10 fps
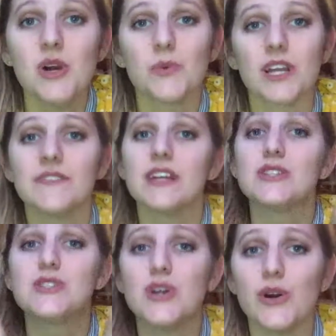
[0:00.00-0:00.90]
We're giving
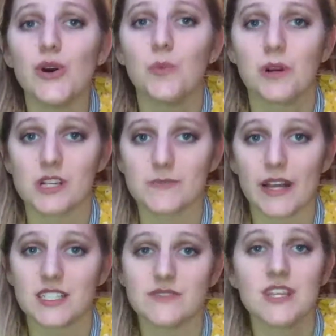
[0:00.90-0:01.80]
two
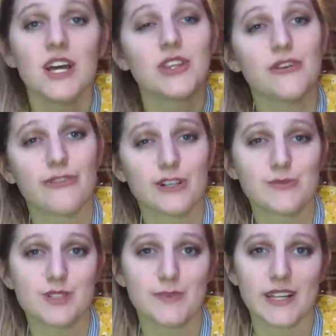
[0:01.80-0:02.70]
perspectives. The first
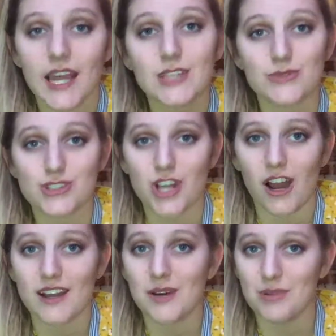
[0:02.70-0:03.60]
perspective is
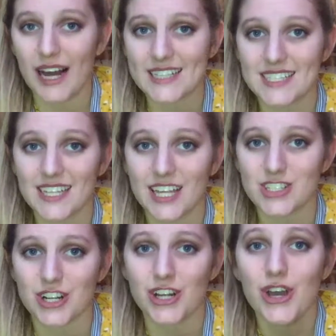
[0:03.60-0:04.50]
Rashad, a black
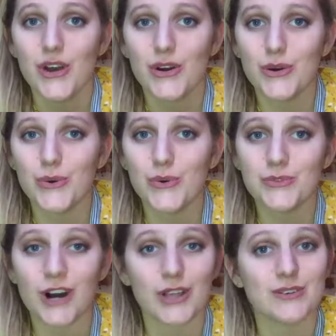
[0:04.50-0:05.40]
teenager who
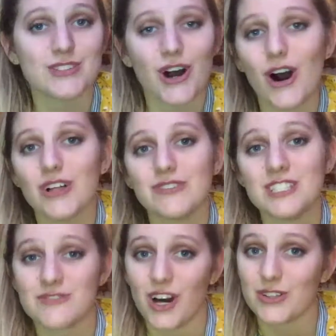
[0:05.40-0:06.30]
follows all of his
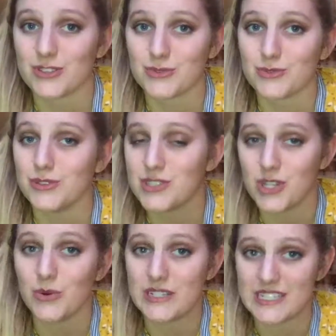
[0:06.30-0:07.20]
father's rules
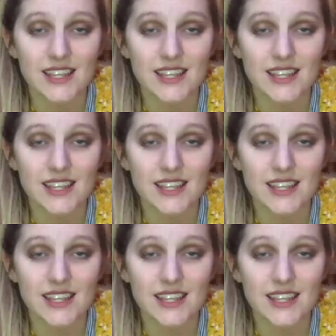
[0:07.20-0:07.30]
to a T.